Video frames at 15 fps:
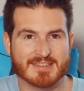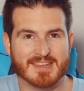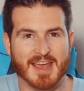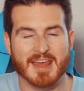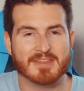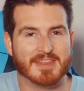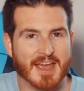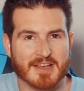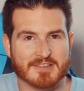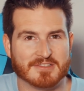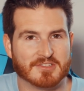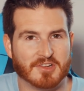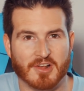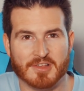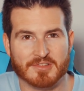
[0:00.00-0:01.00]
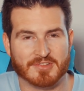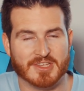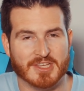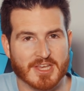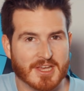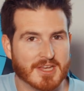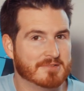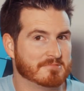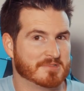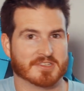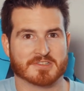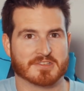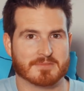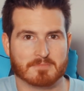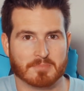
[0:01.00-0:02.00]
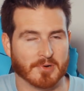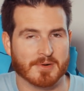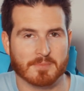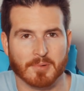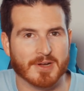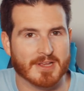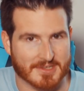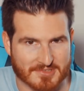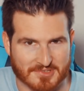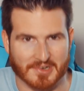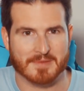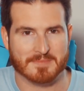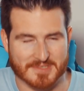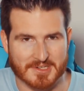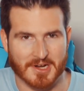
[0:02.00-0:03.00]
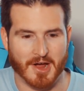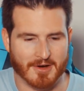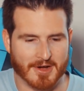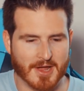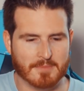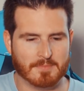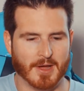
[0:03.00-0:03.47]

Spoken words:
$10,000 a year, which is pretty extreme scenario,